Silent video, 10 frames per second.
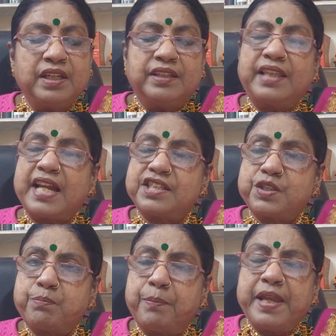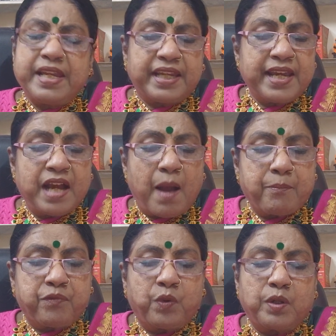that speaking
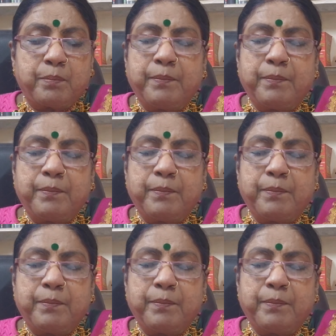up would